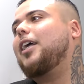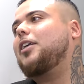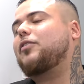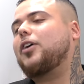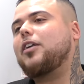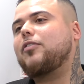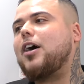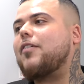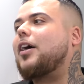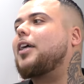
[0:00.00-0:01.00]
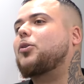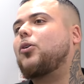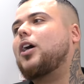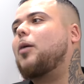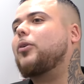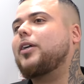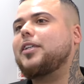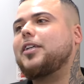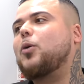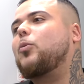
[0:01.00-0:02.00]
he's 35 now, he's got a couple of
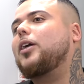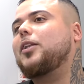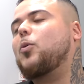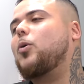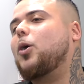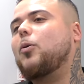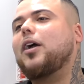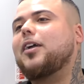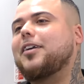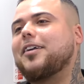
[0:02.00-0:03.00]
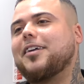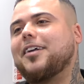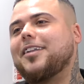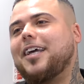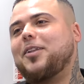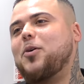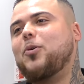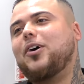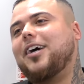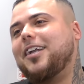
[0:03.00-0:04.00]
kids, he don't want he don't want no ag. Mm-hmm. That don't
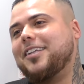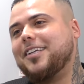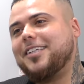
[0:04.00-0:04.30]
work like that,